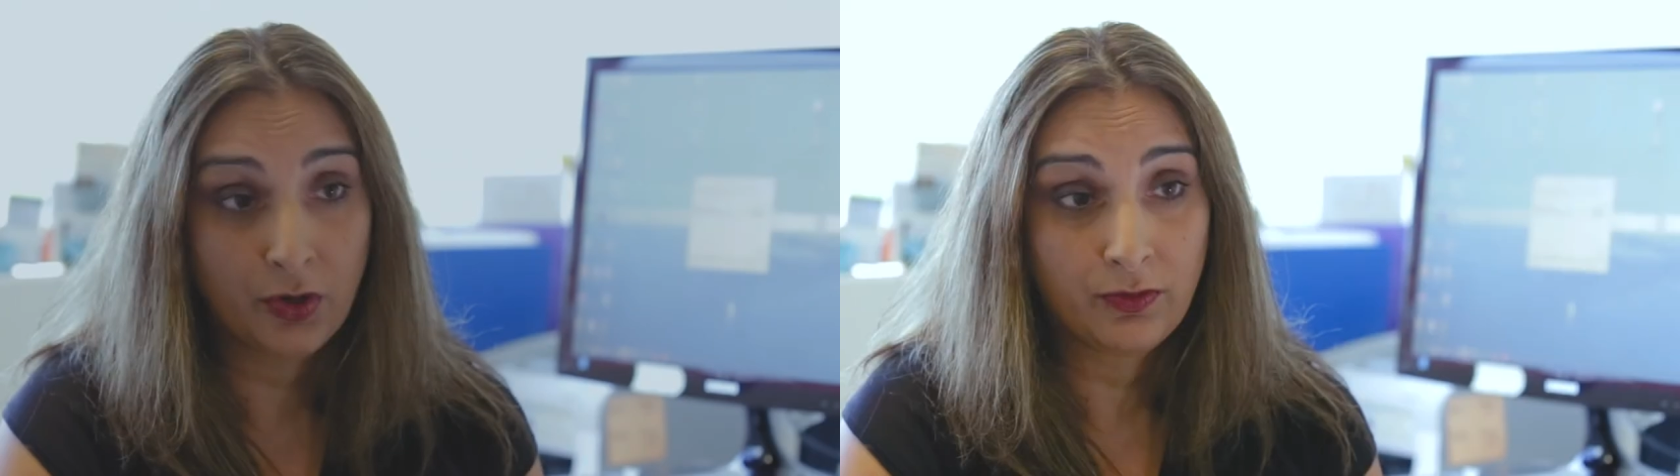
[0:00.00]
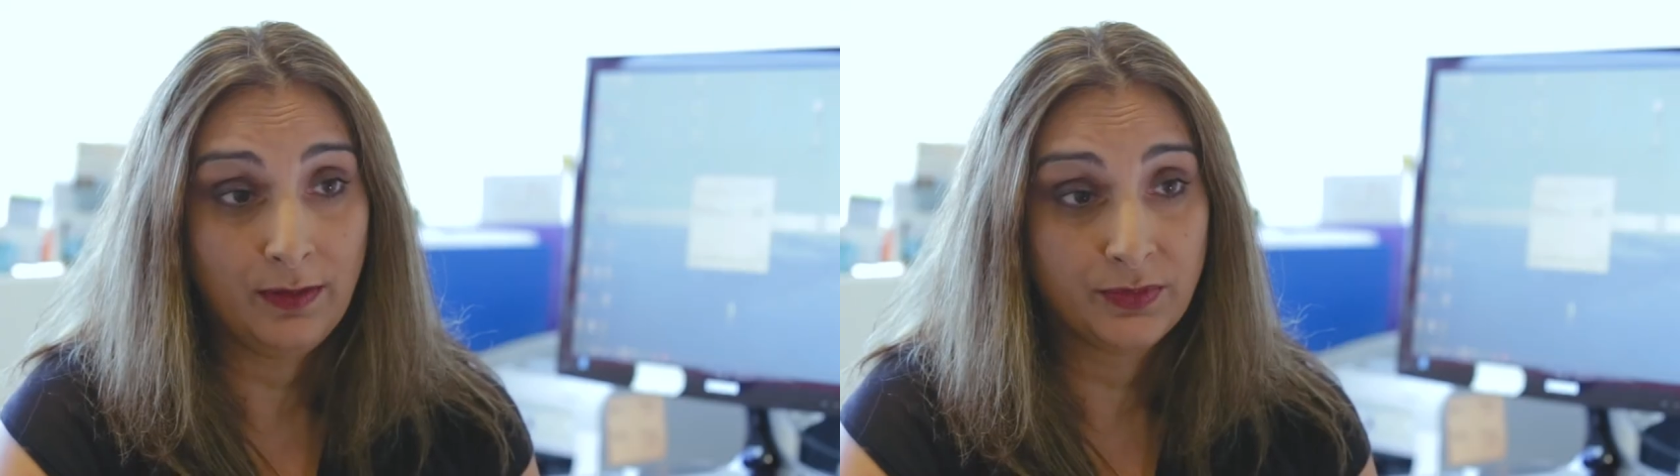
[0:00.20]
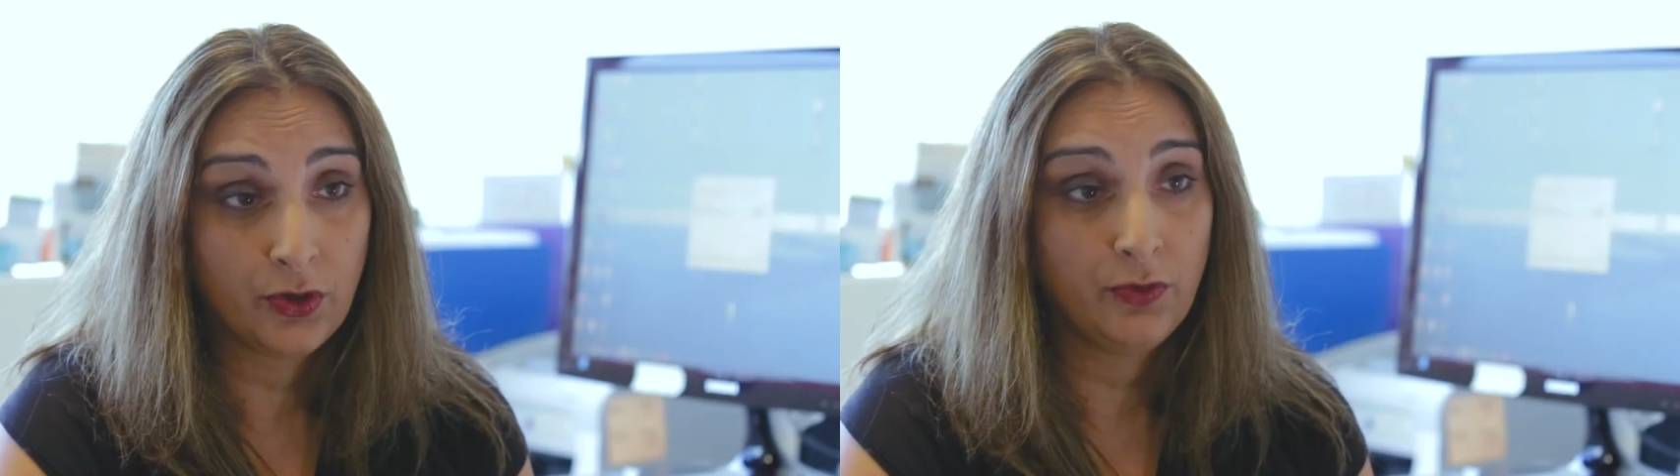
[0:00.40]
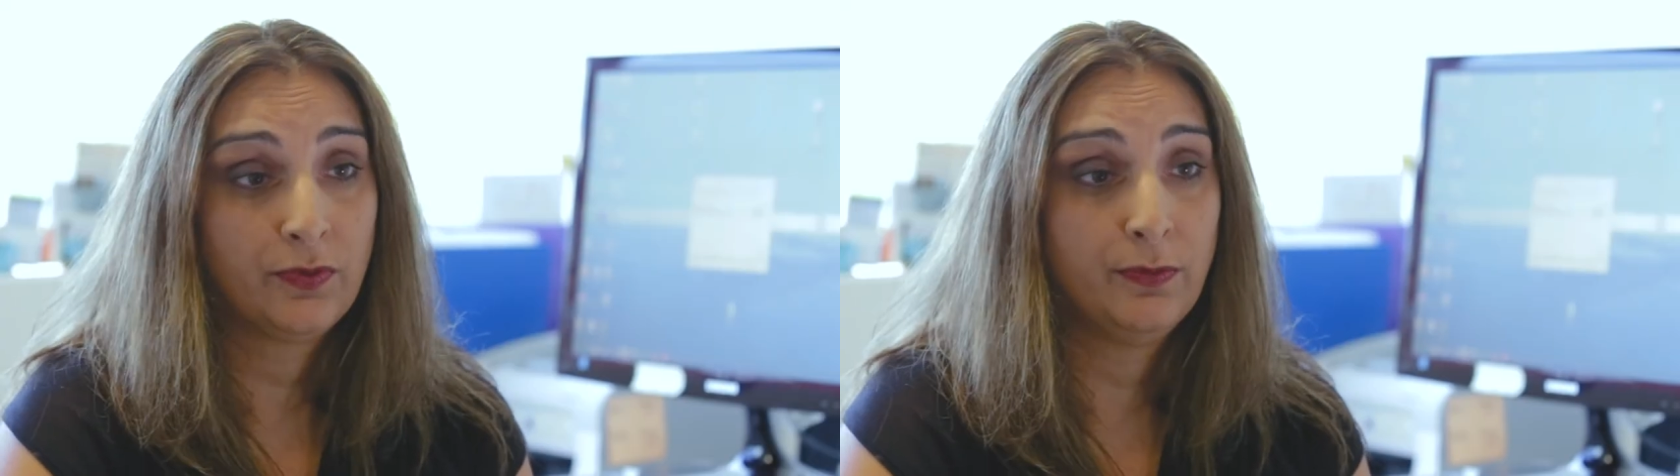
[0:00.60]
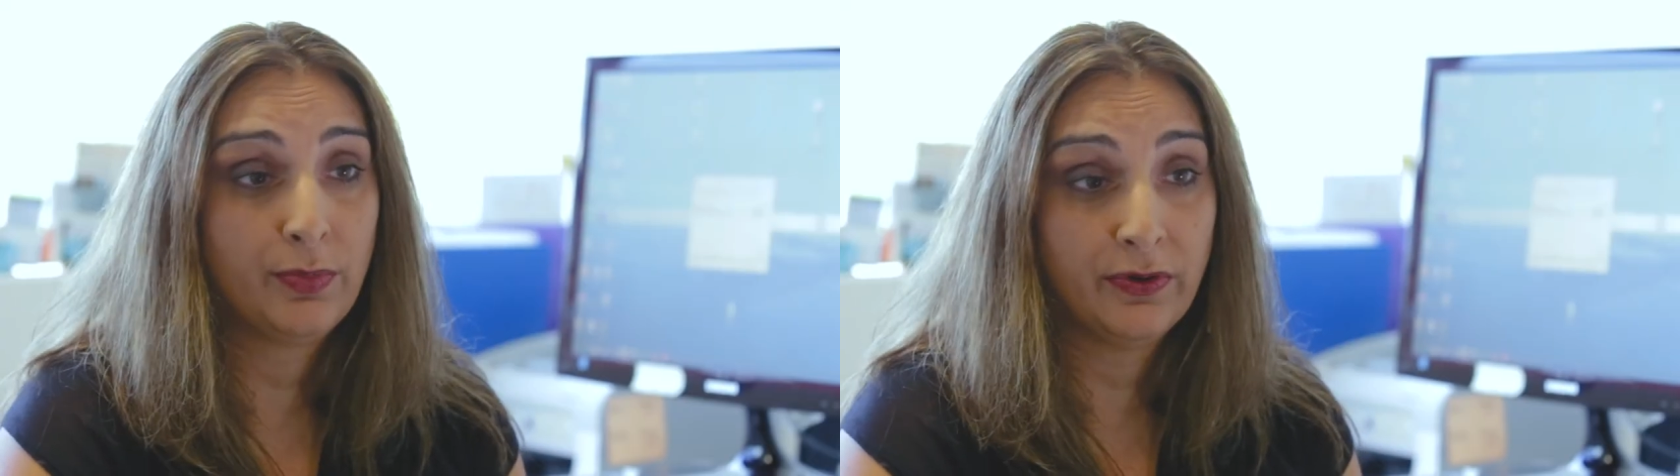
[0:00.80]
programs go
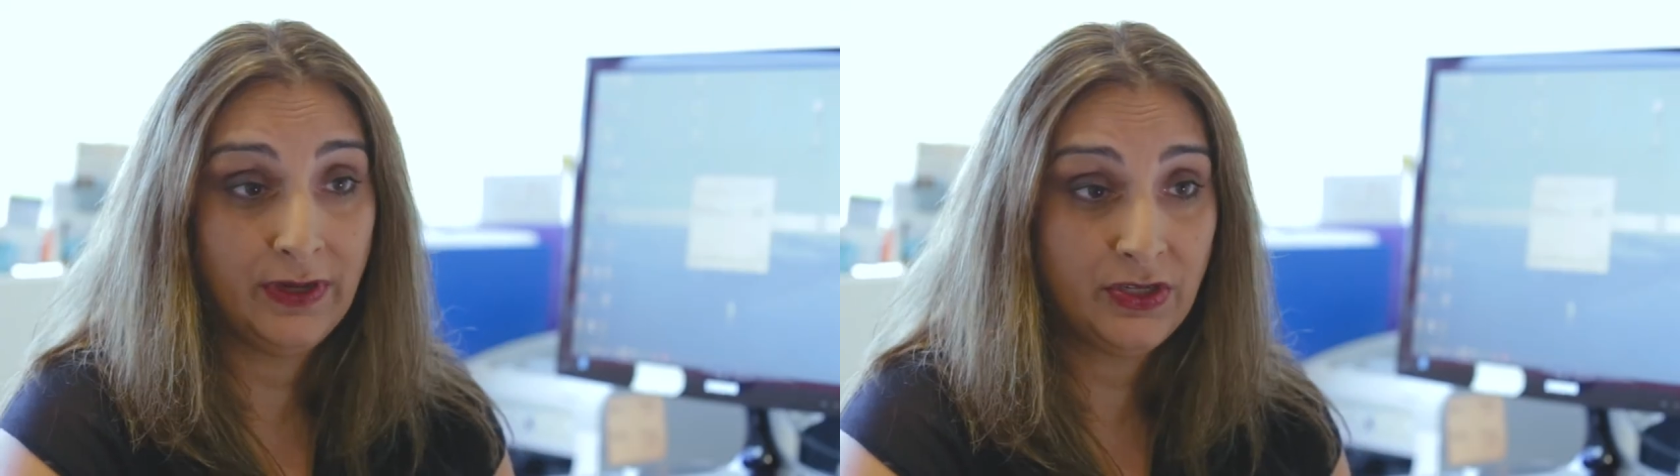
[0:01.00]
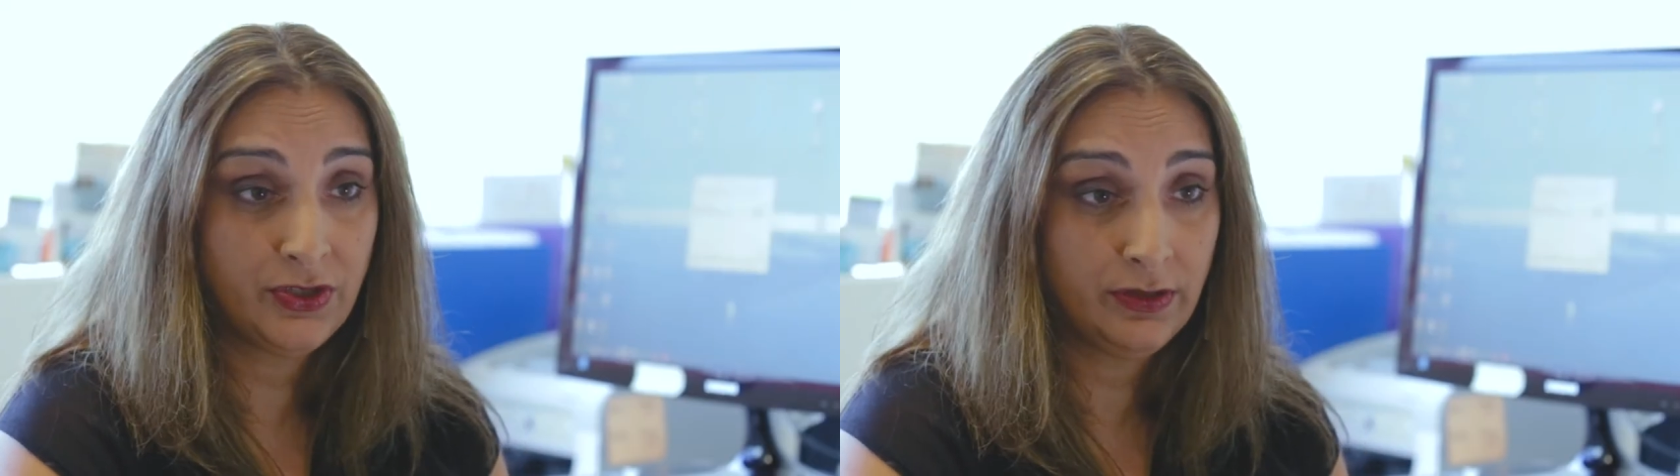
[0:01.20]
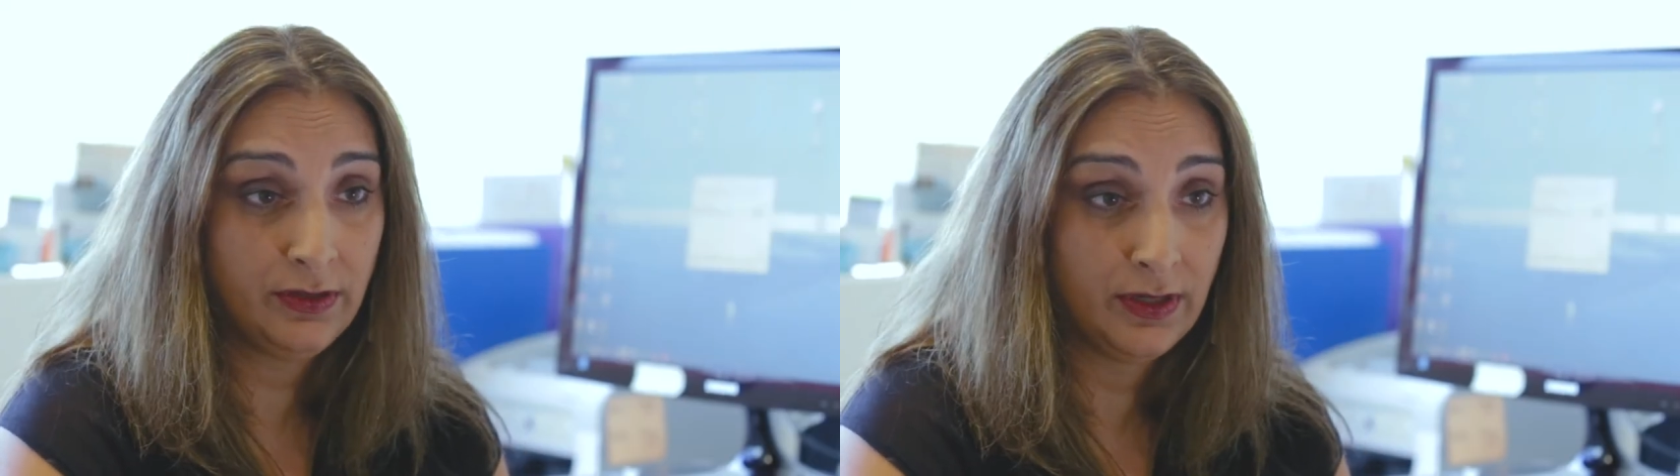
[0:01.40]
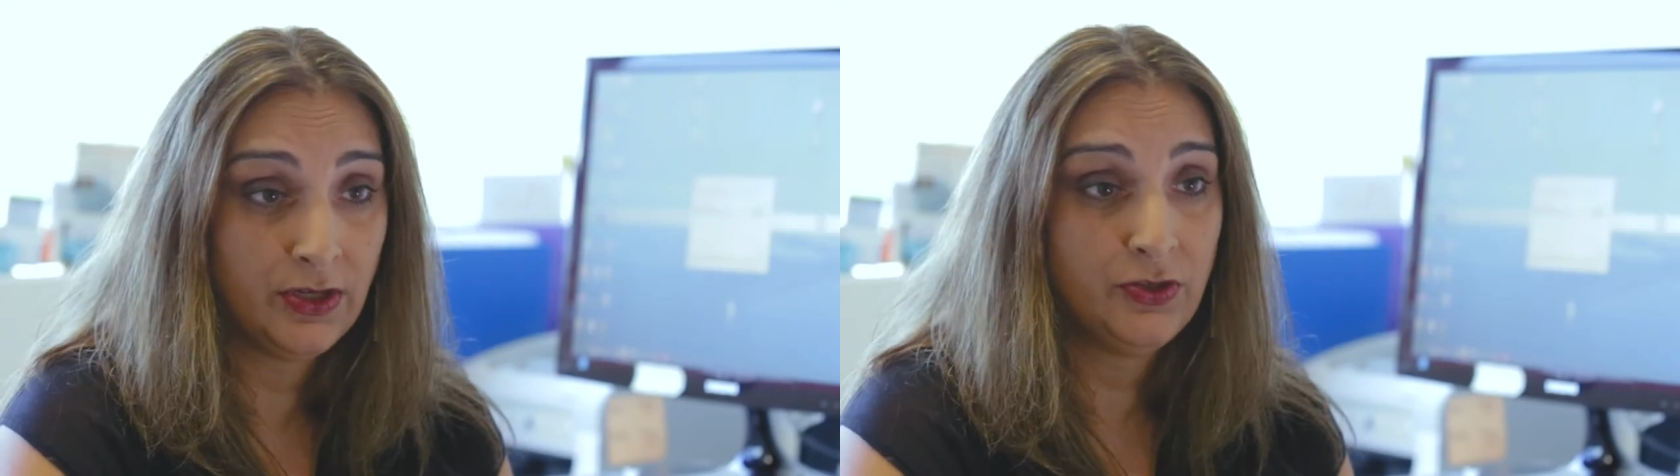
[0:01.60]
from prevention